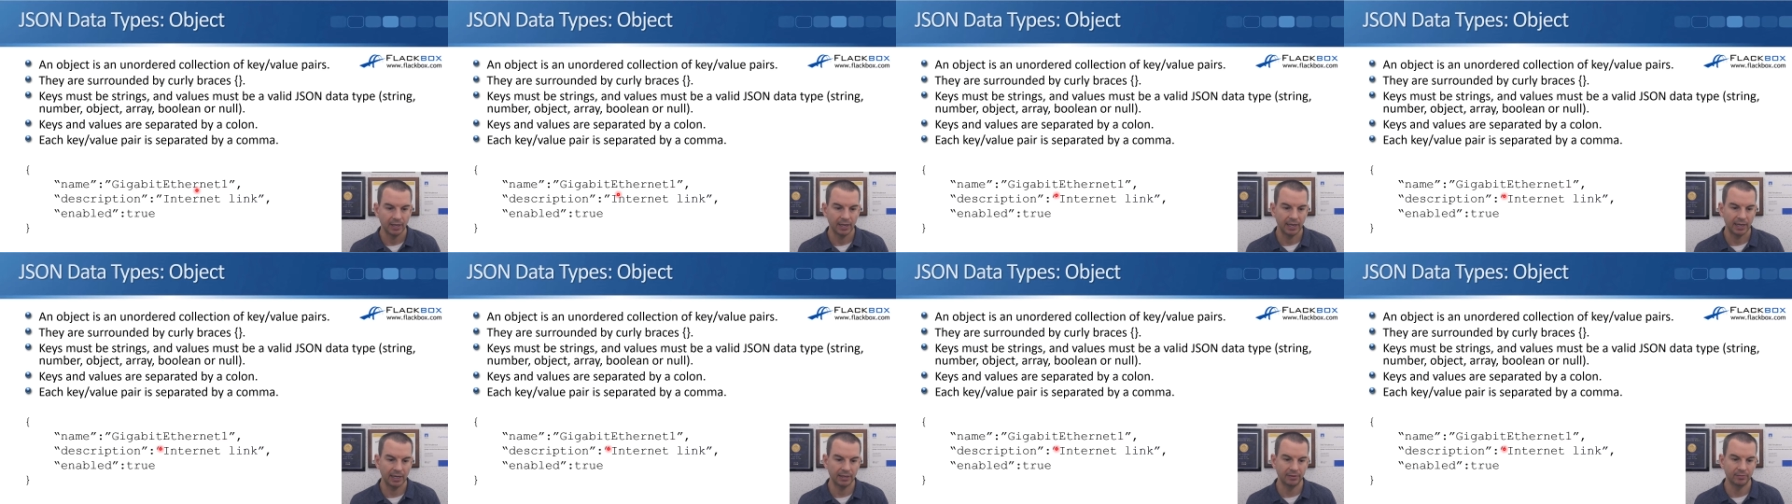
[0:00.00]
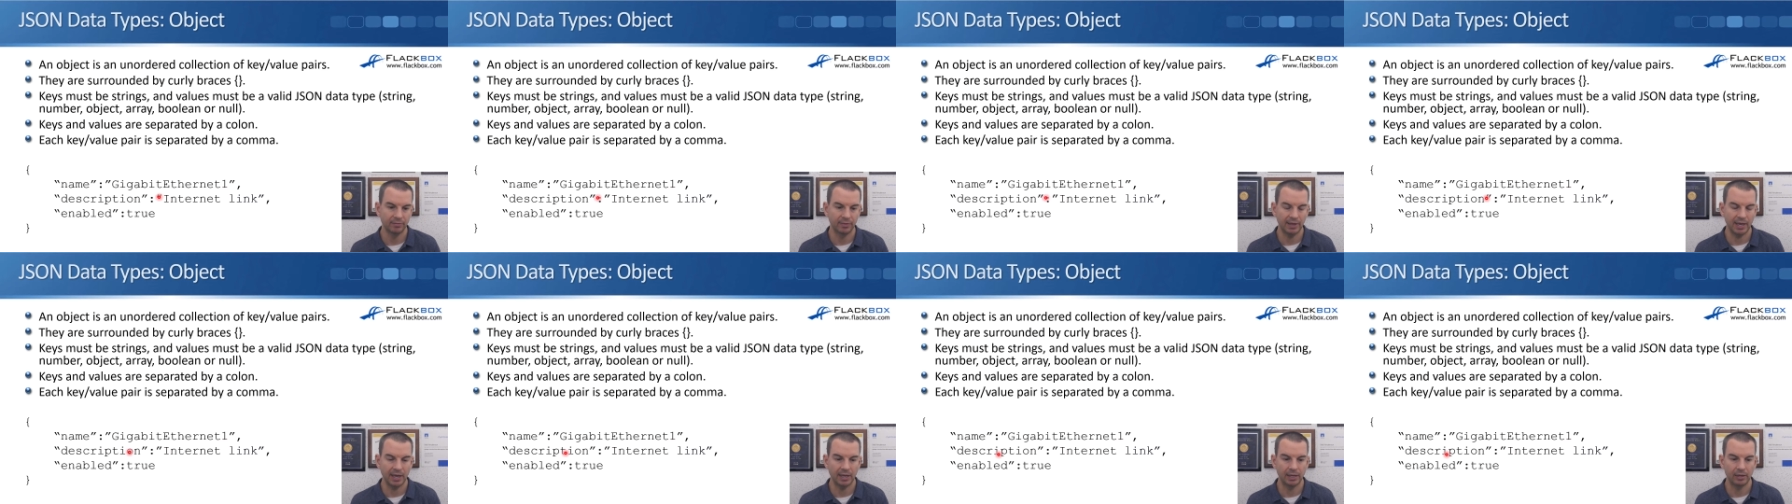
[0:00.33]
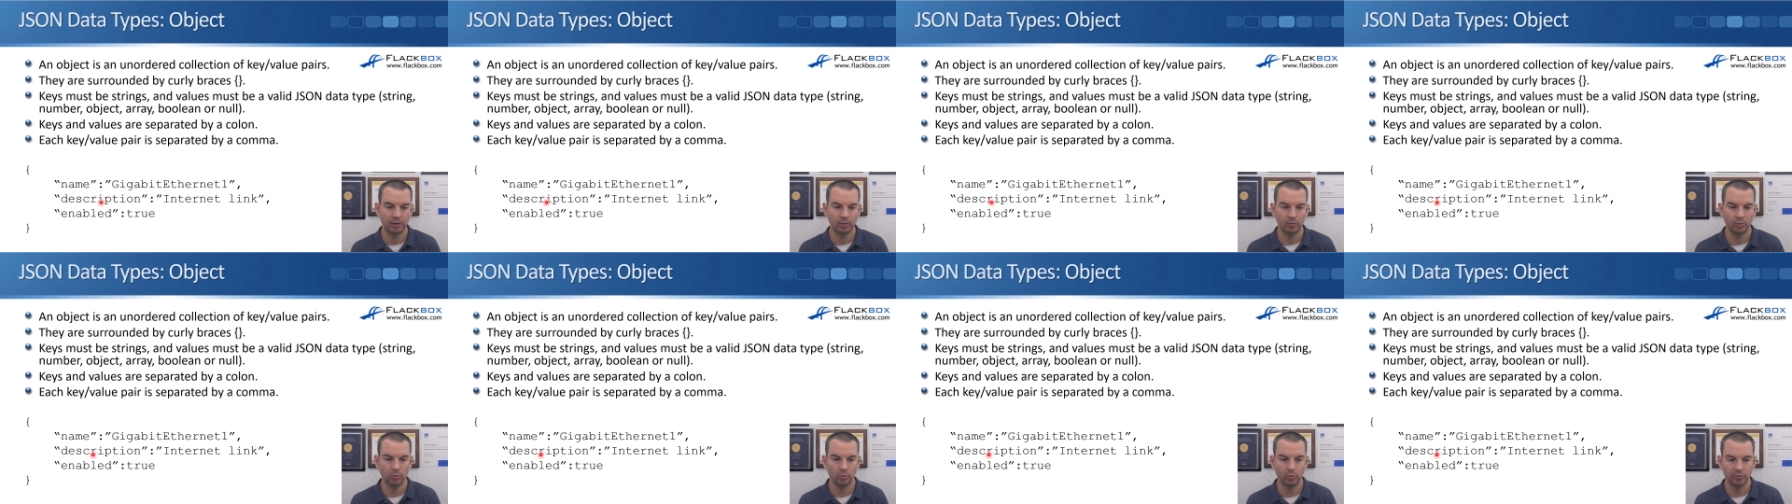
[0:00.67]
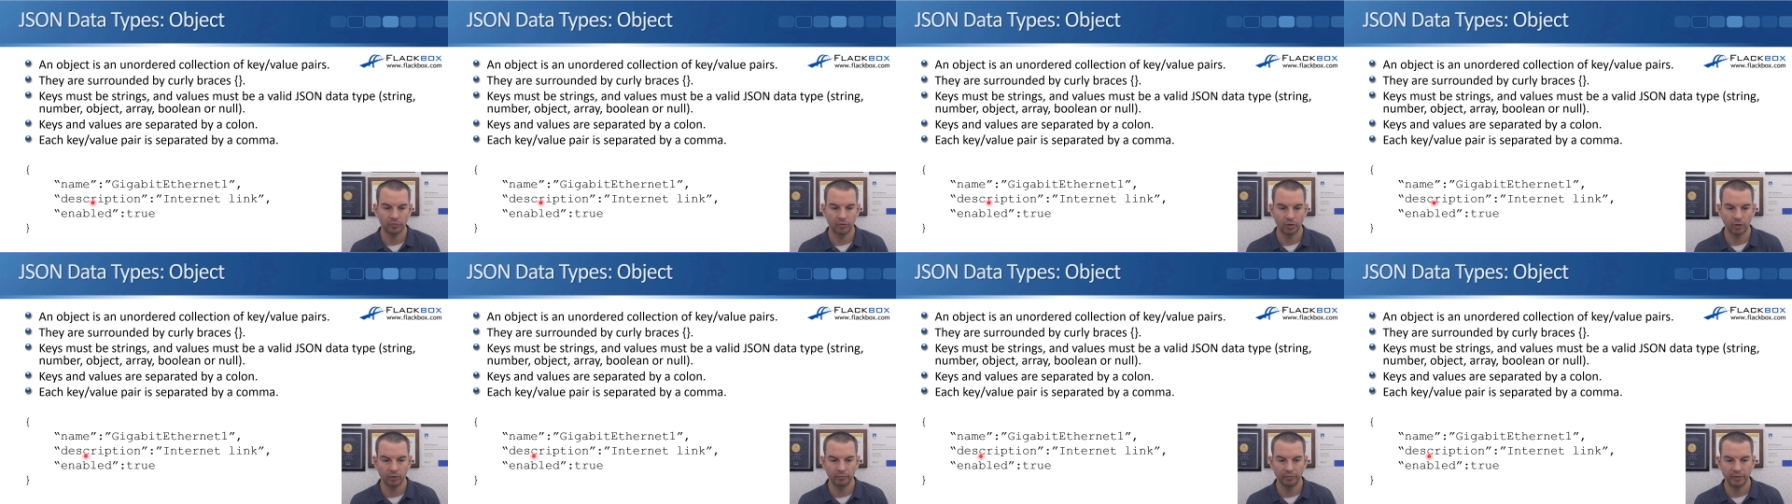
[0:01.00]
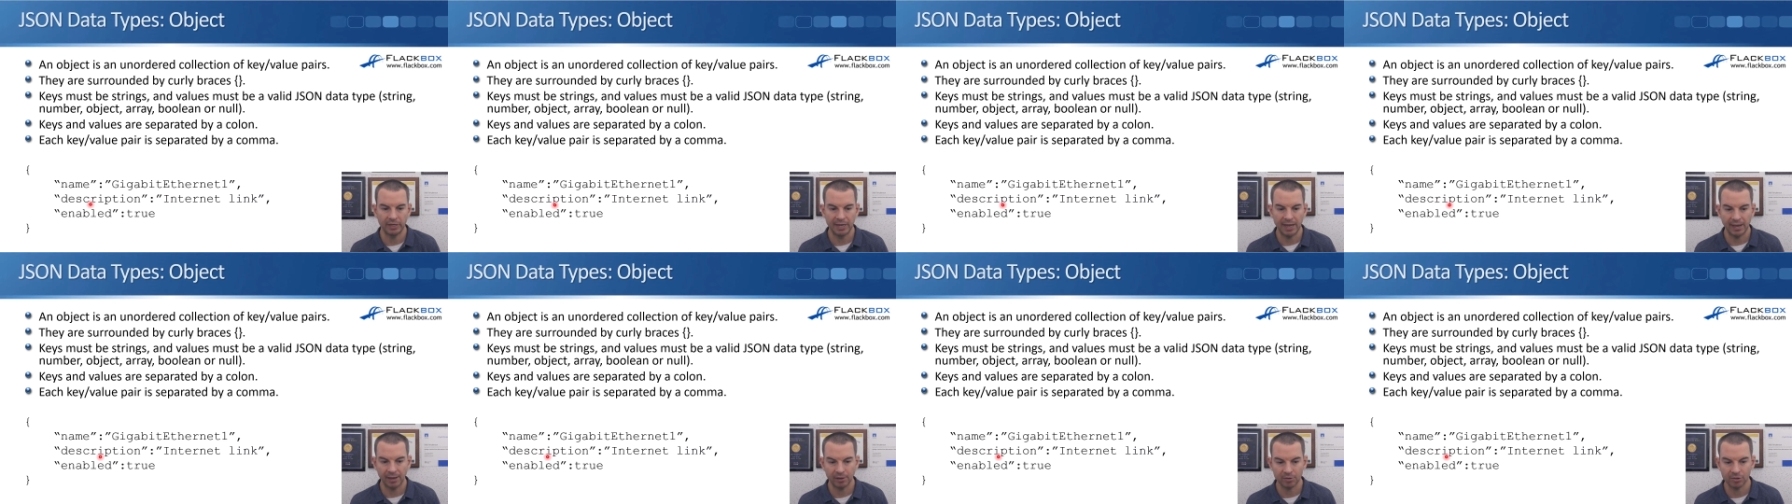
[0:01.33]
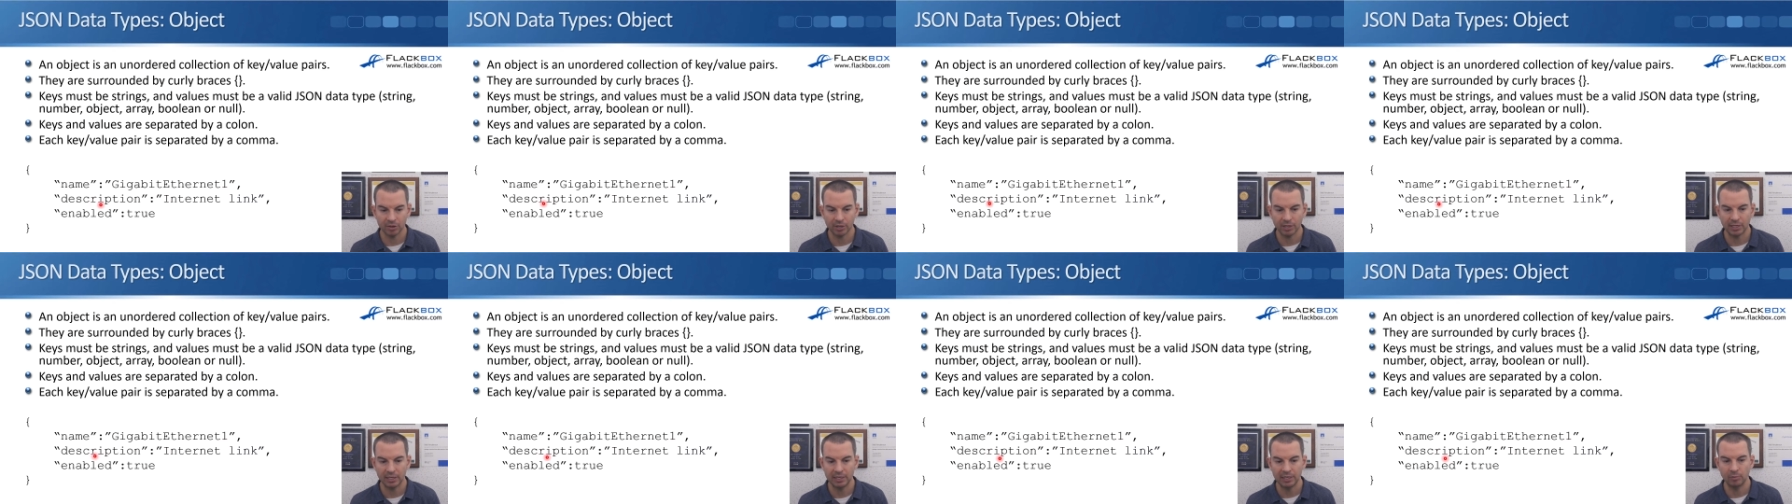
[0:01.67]
And then we've got the
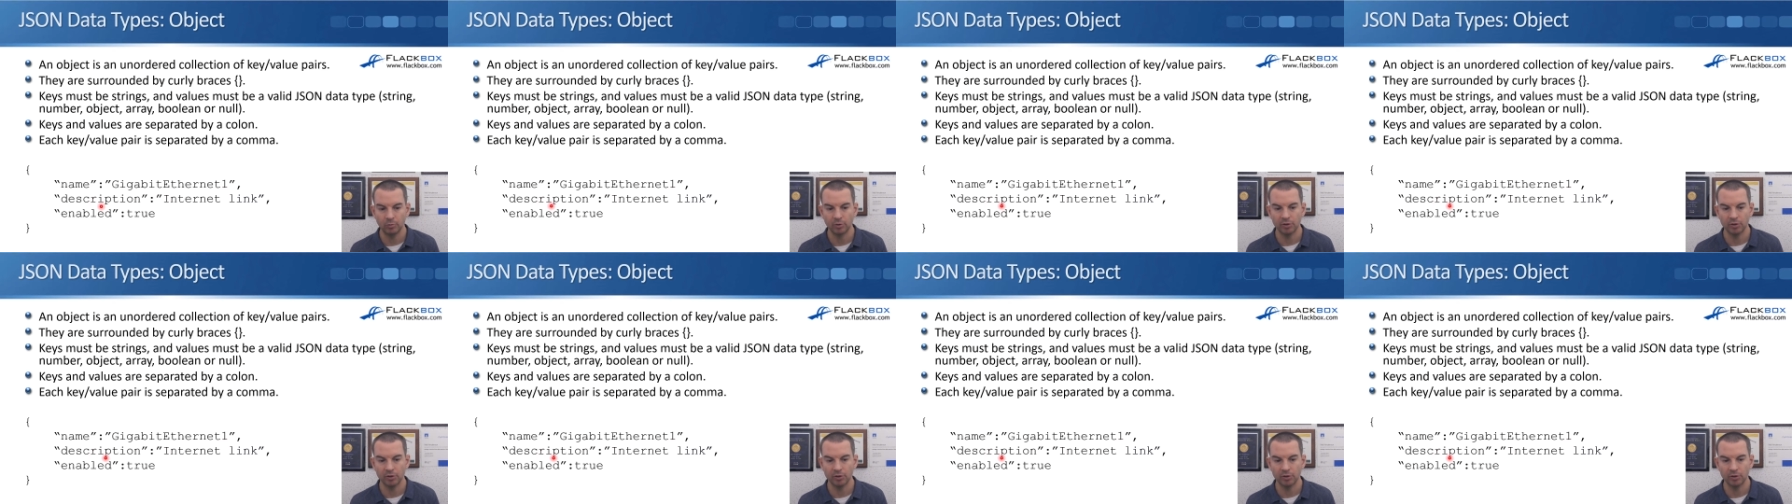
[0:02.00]
next key,